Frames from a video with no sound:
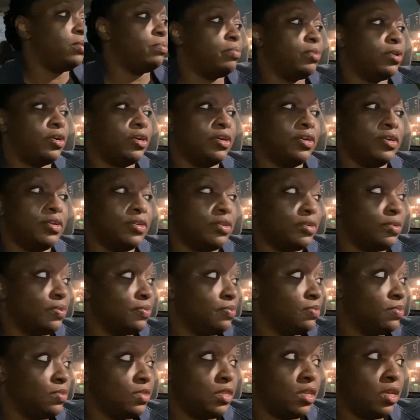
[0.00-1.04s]
But
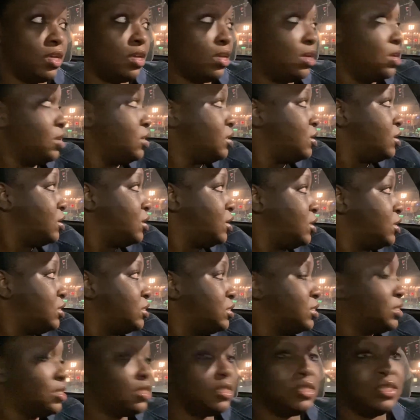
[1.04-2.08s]

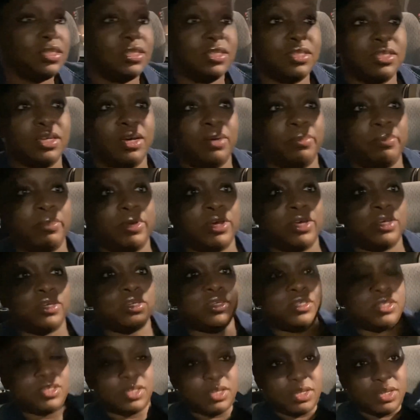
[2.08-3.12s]
he's just a mess.